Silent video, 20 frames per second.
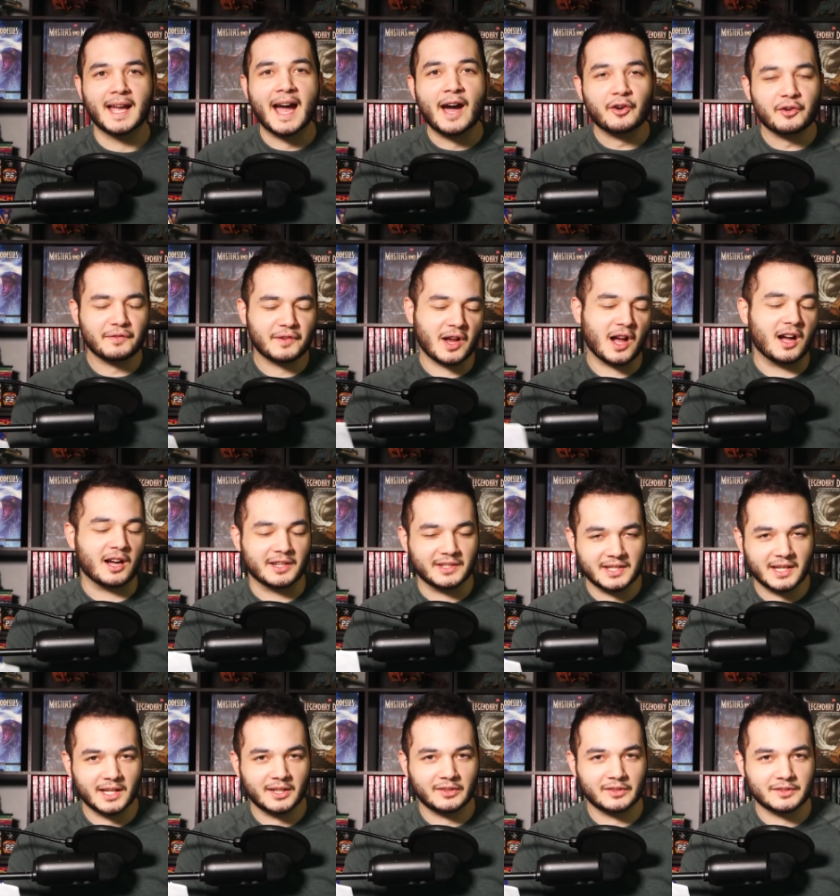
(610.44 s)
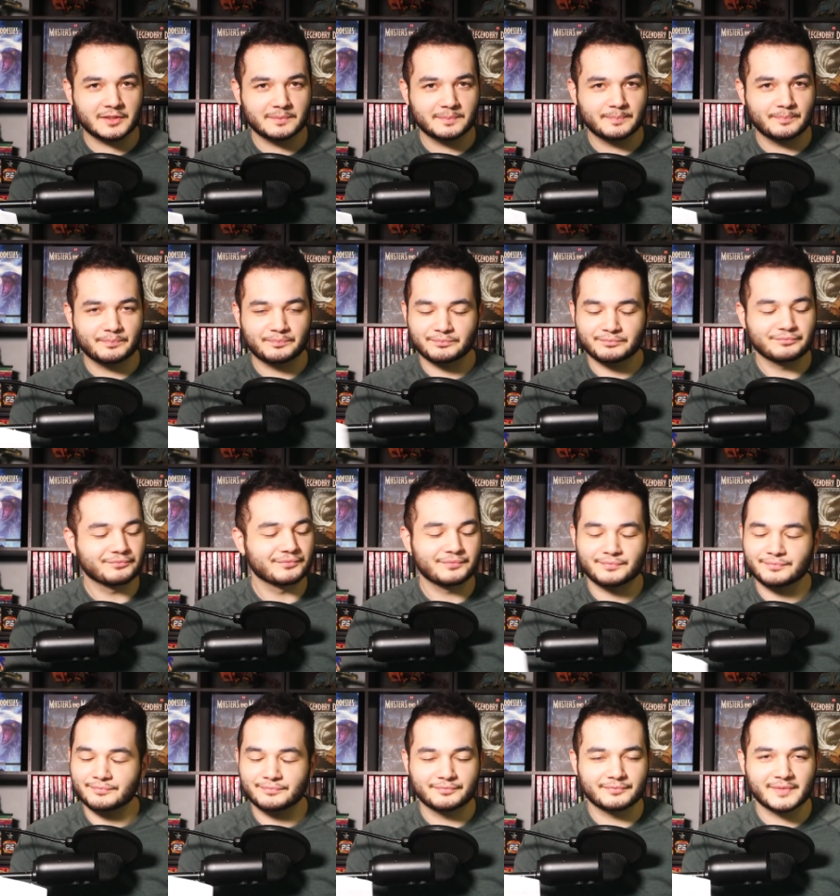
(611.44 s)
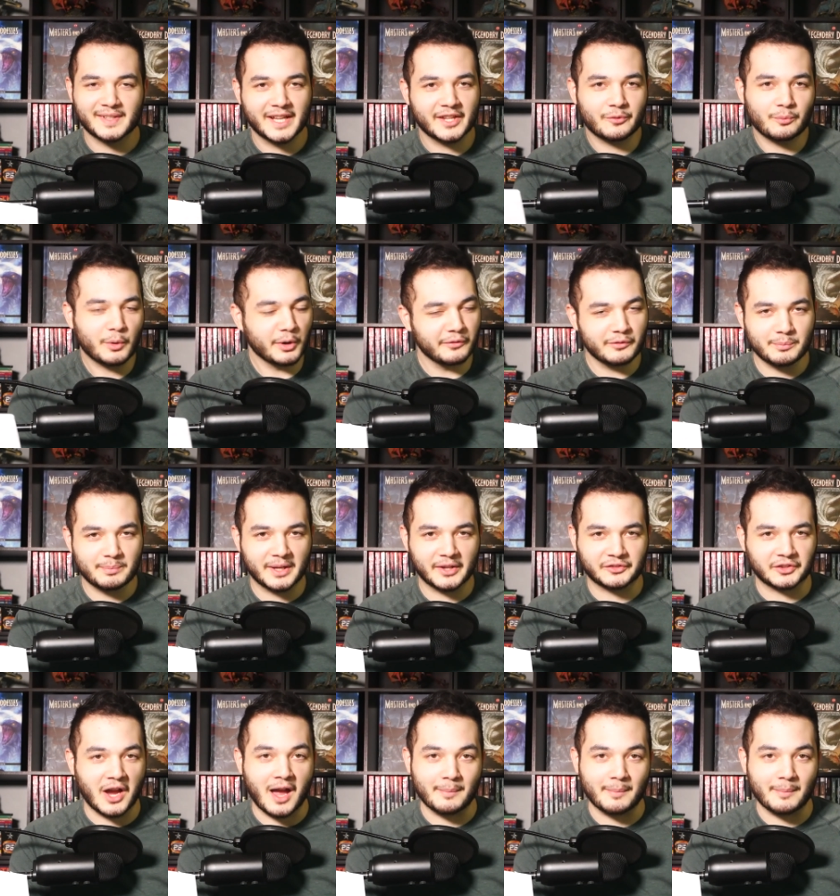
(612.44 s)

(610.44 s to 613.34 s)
Out of context, it's one of the best